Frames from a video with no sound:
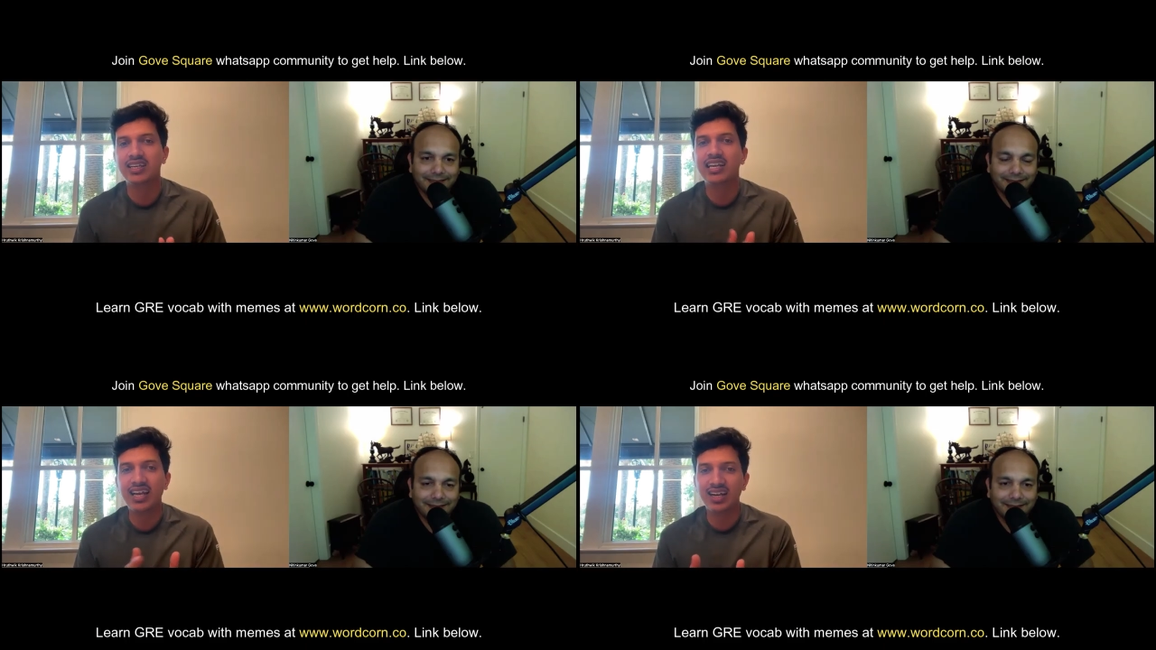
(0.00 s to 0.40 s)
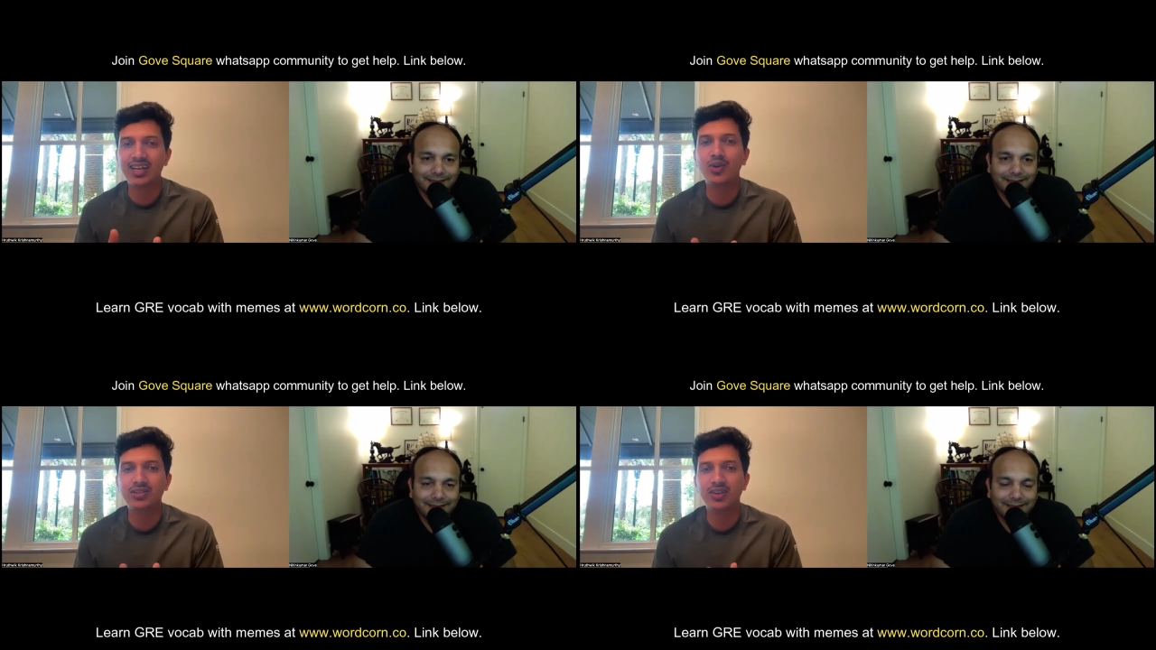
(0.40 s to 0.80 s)
Speaker 1: Clearing
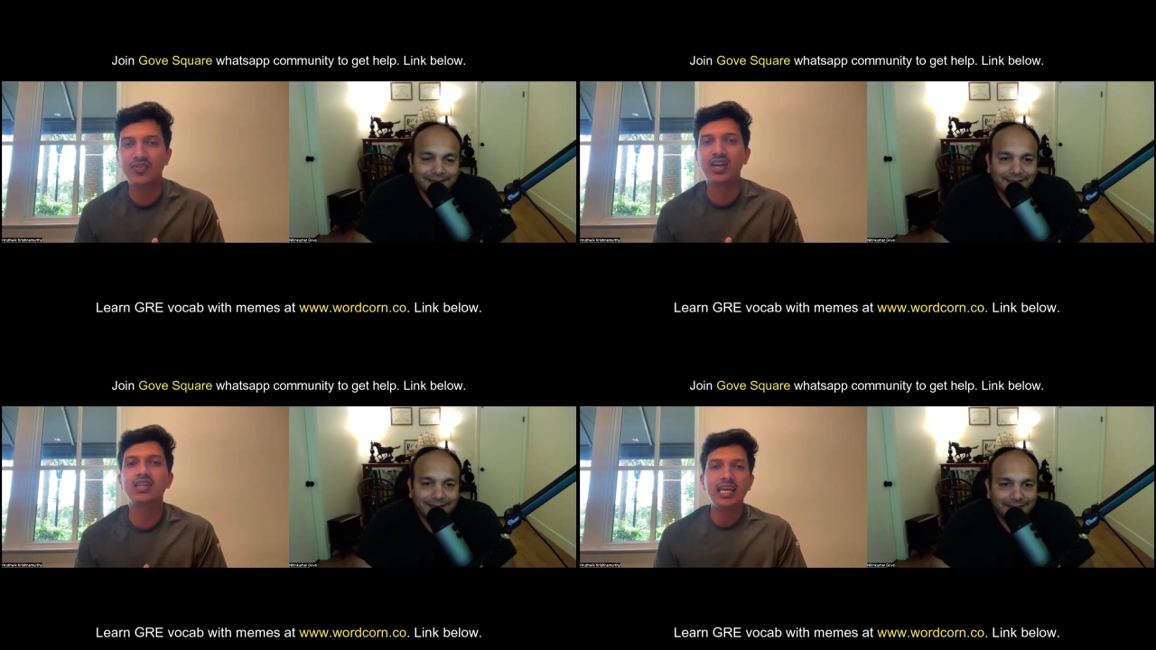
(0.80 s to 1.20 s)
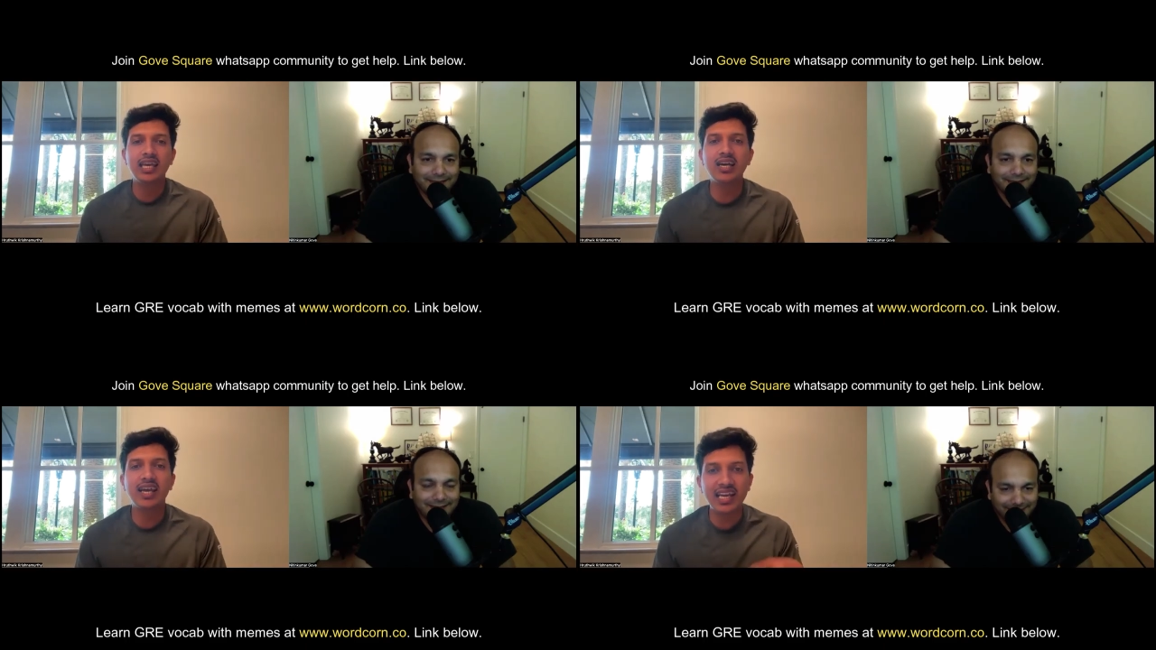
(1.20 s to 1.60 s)
was a difficult.
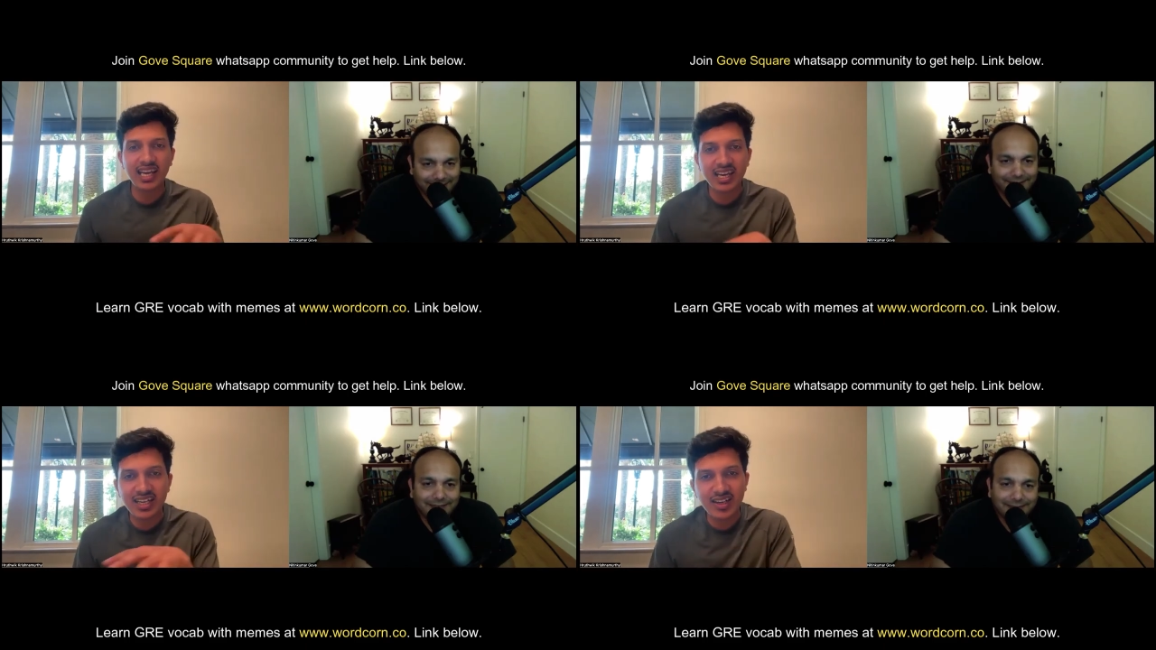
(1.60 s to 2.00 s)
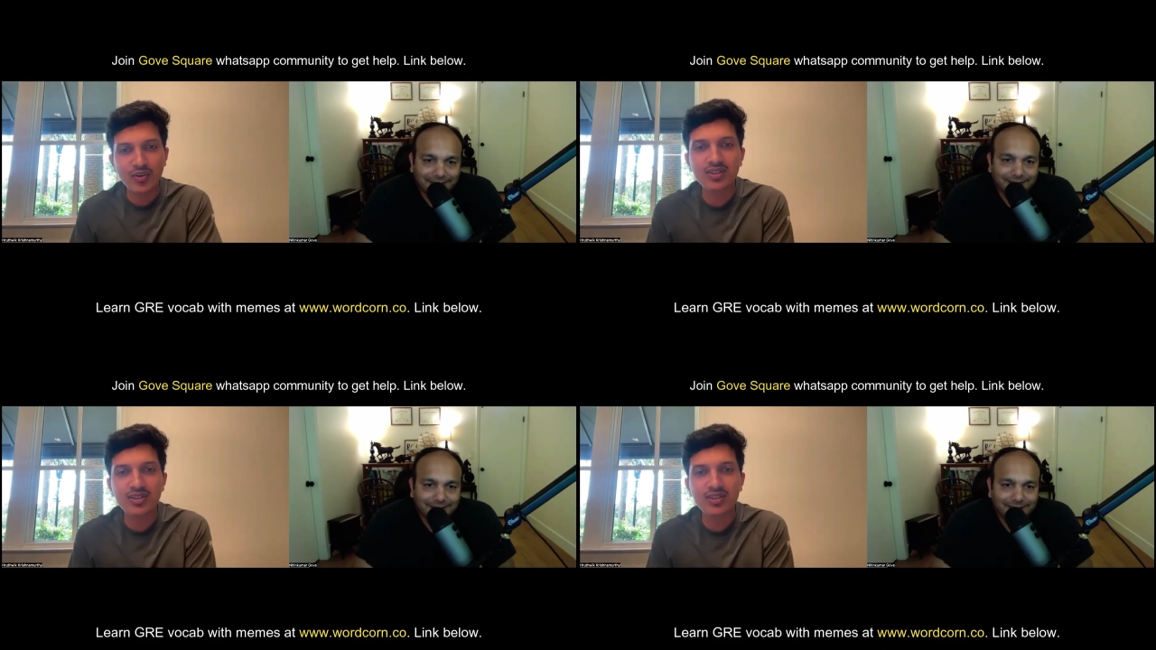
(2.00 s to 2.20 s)
Here, getting an interview